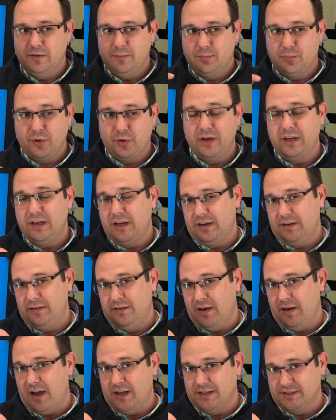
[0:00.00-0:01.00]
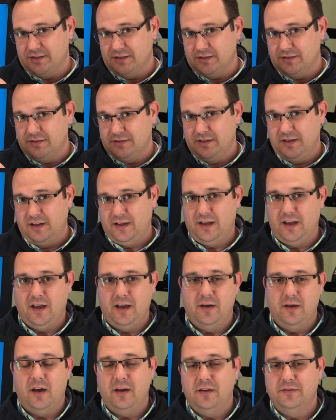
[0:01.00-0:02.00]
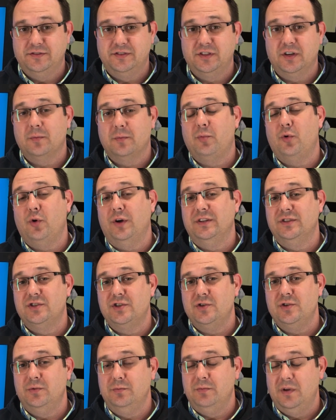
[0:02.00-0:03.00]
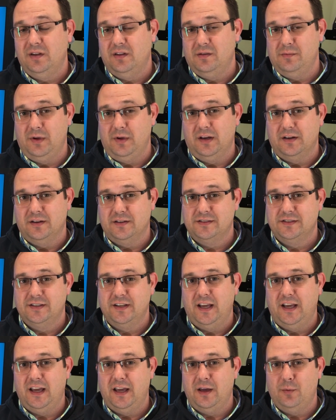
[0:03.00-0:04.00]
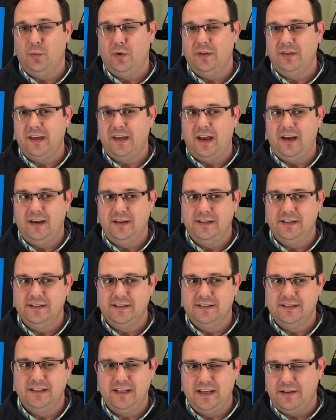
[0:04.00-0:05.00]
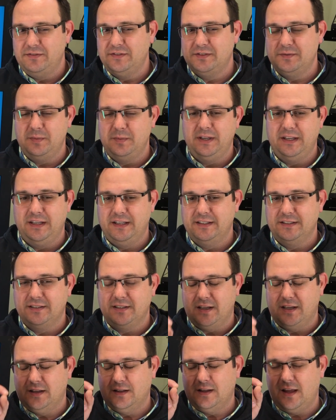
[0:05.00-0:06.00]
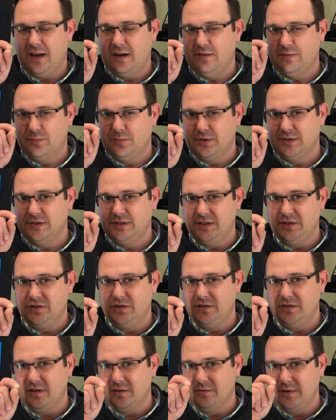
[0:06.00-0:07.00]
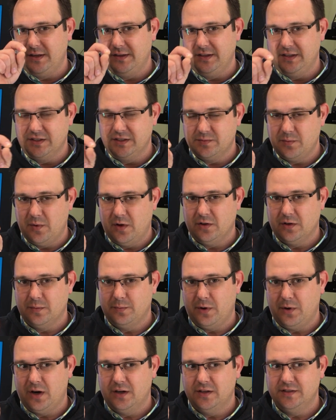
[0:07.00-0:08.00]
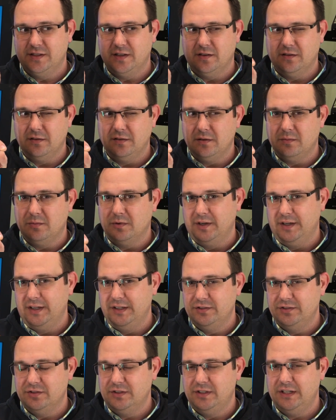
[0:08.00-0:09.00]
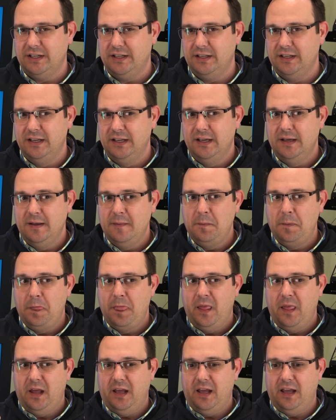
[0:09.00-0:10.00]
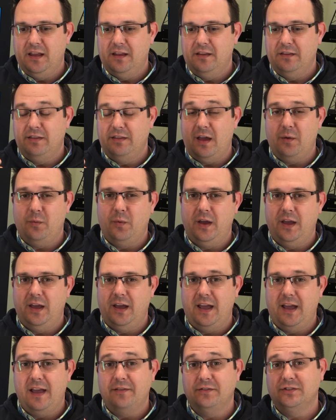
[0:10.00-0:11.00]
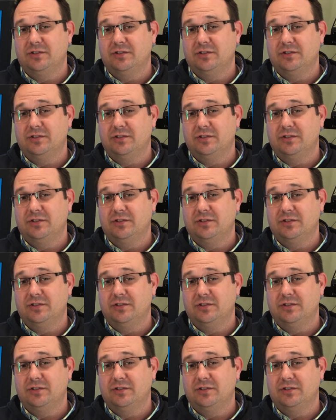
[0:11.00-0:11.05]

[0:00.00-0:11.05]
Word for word: print nozzle of 0.2 millimeters, and what that it gives me is a lot of precision around these smaller parts that are a little more intricate, and that way I have a